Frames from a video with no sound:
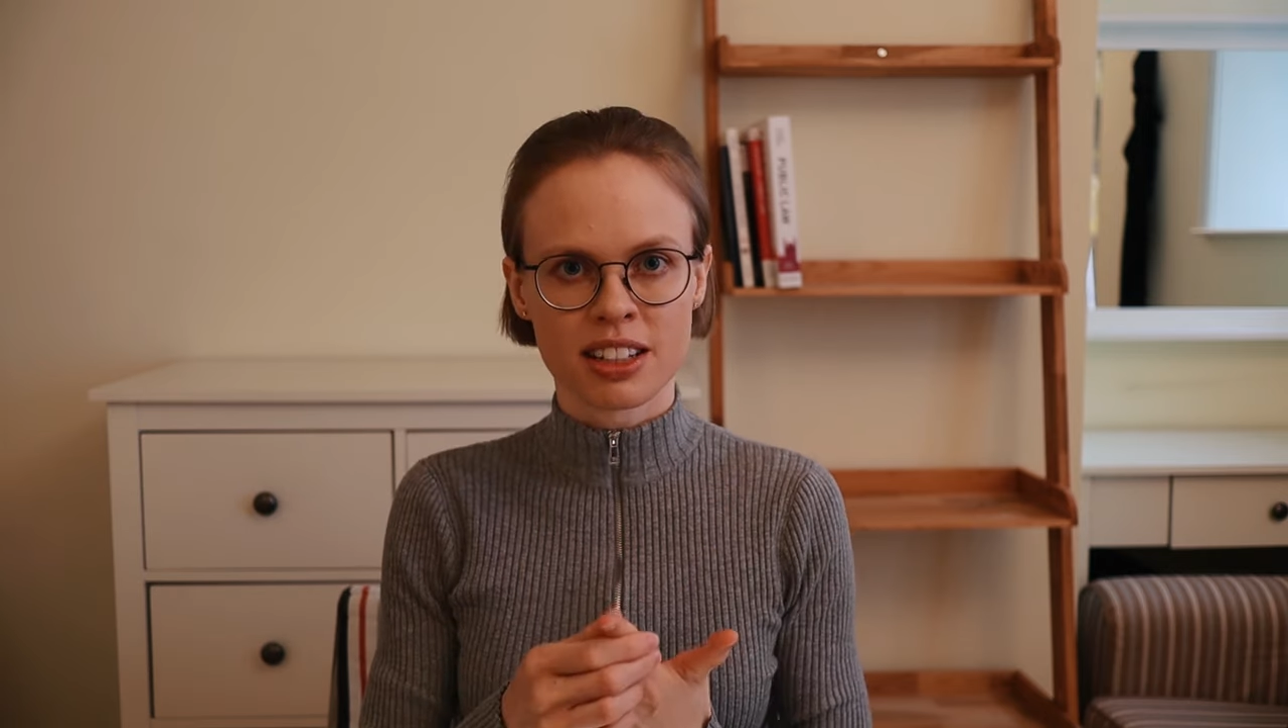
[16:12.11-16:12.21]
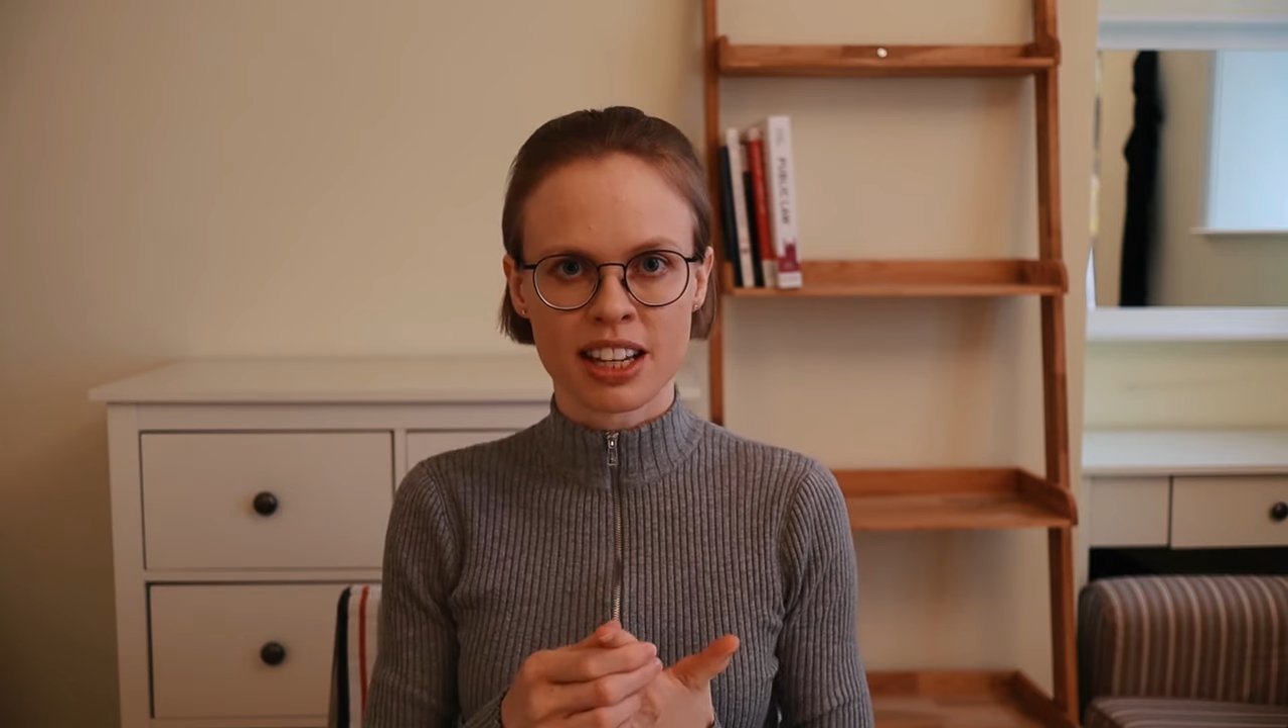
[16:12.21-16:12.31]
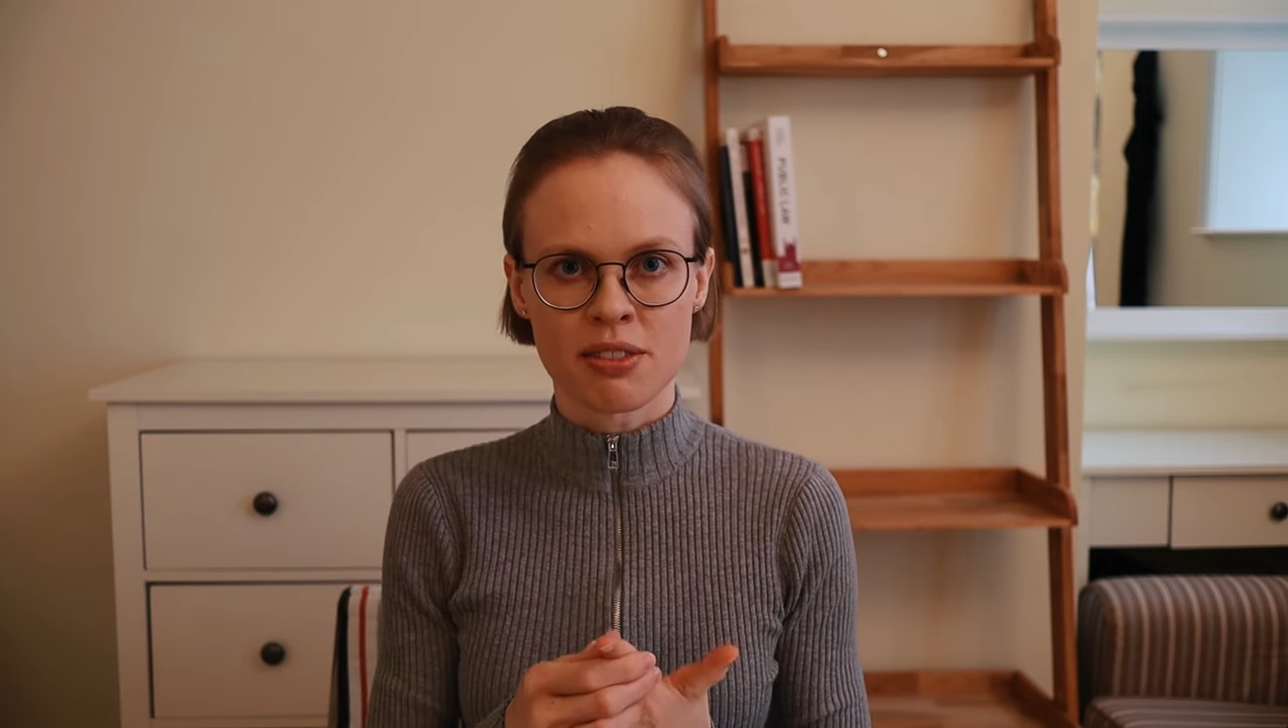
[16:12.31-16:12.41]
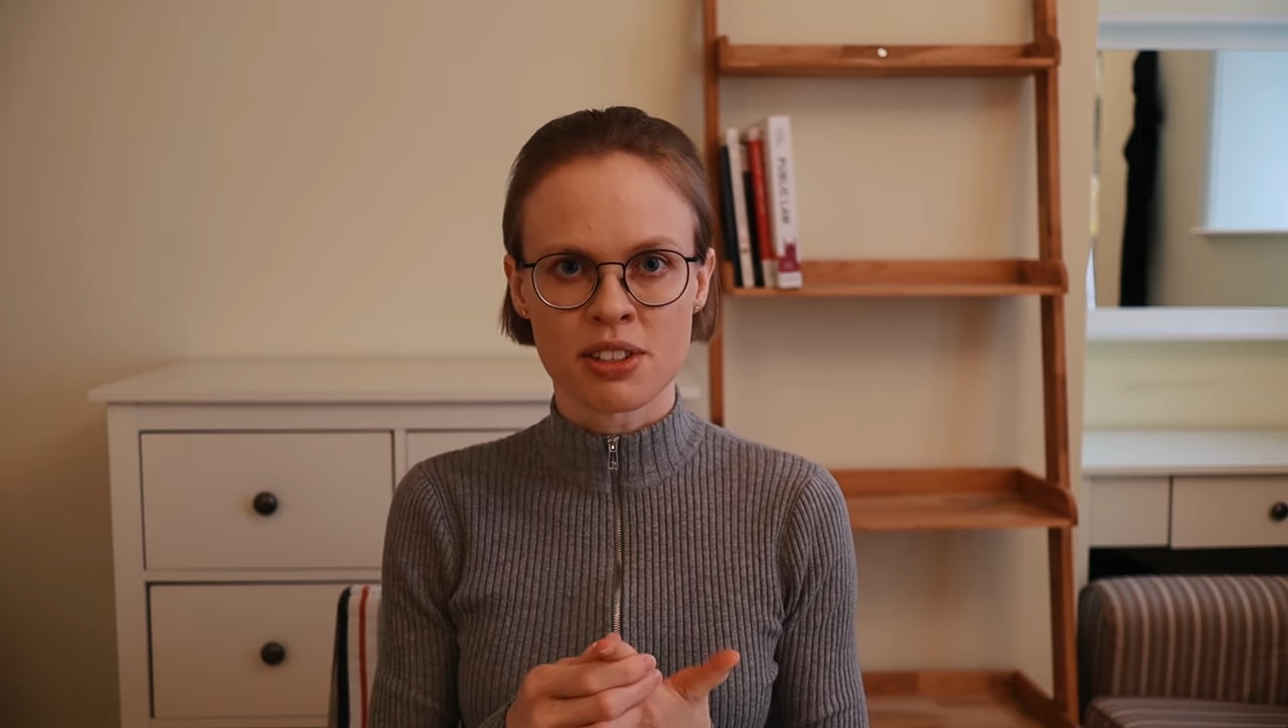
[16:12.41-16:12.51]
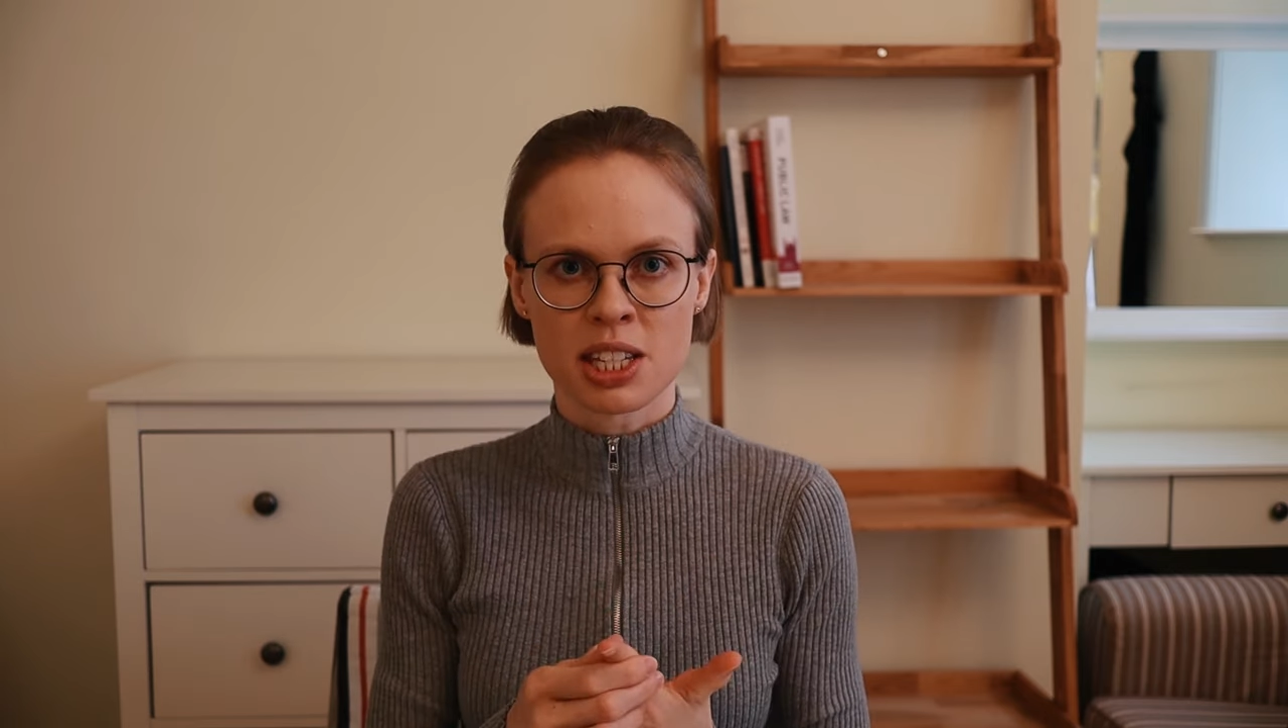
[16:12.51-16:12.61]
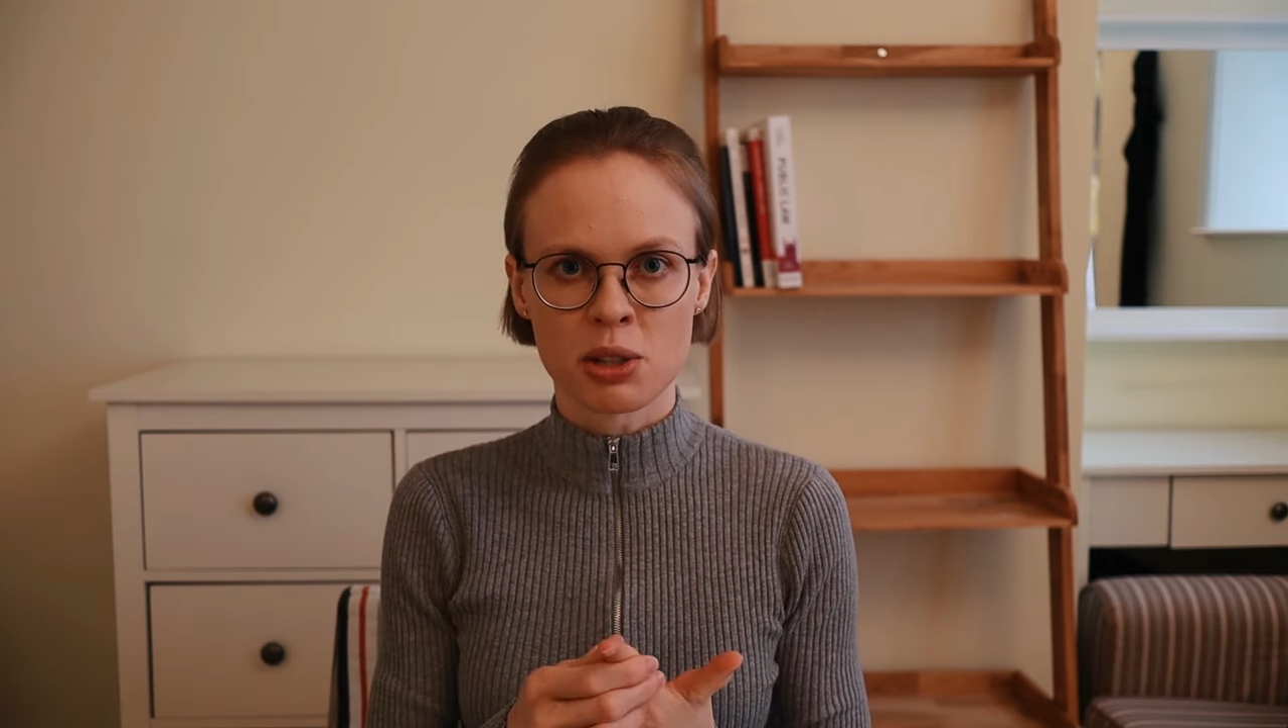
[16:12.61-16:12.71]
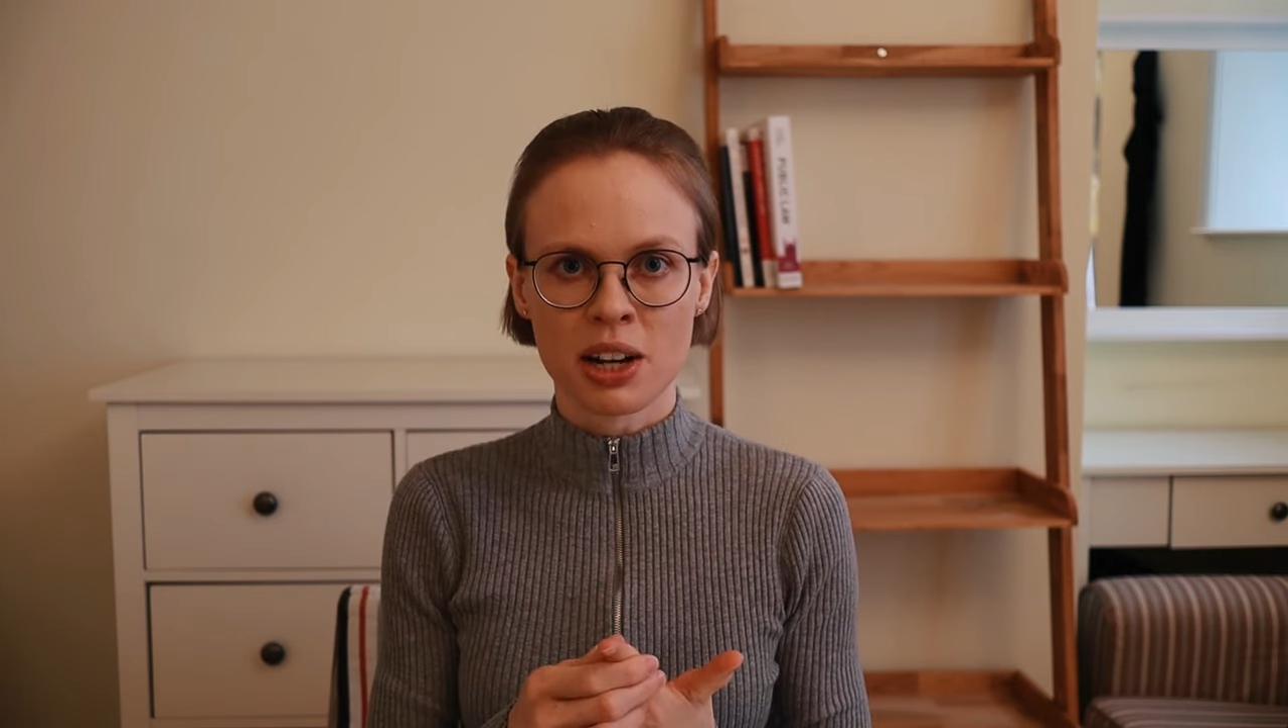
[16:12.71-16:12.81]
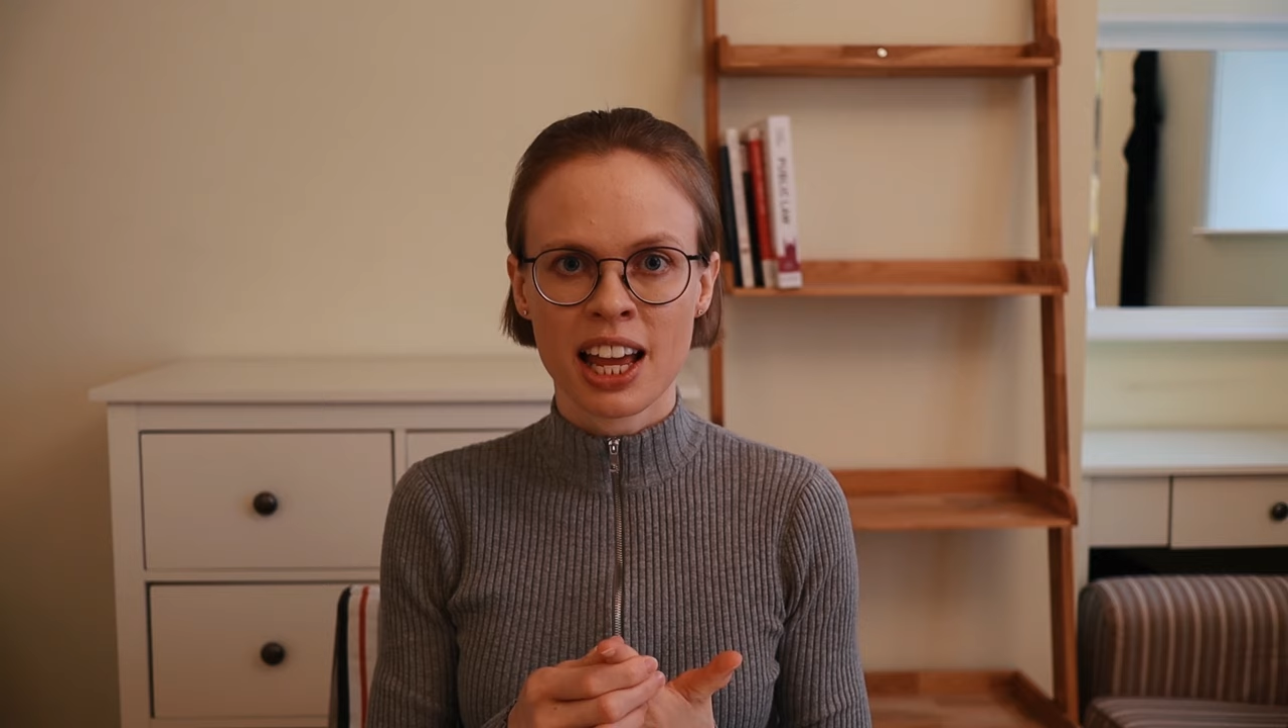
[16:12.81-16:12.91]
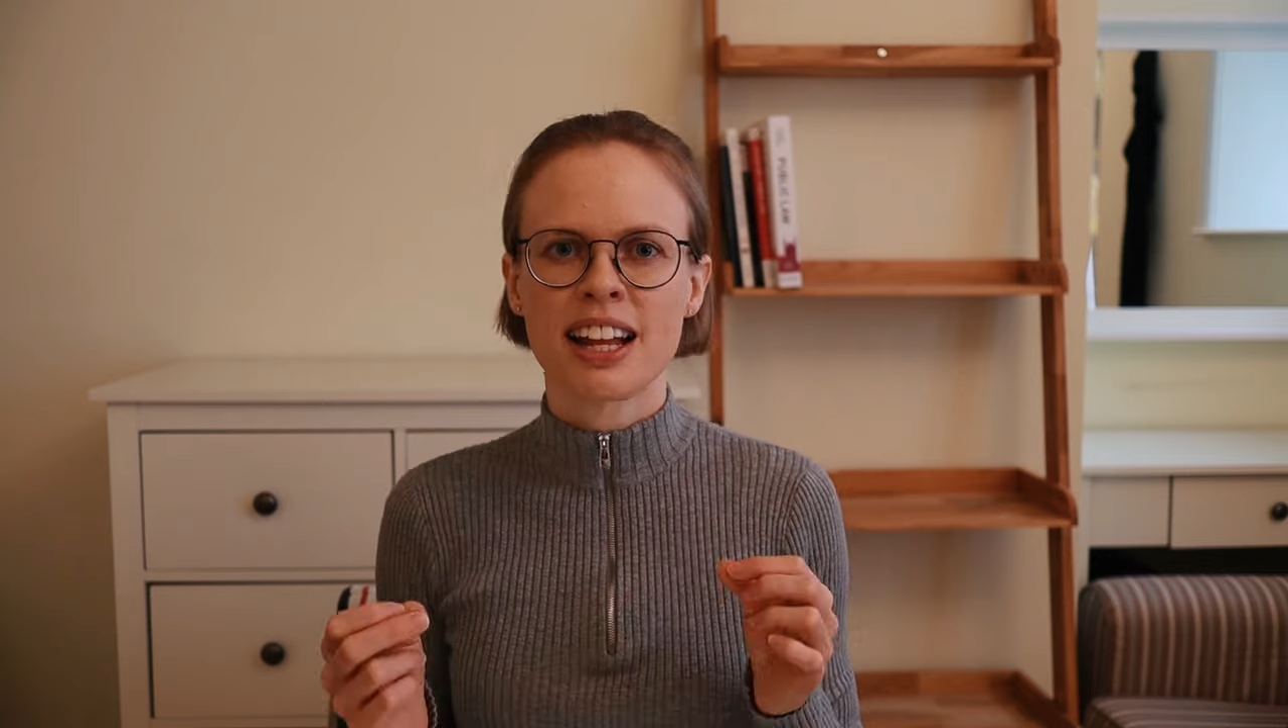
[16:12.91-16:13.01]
gives you.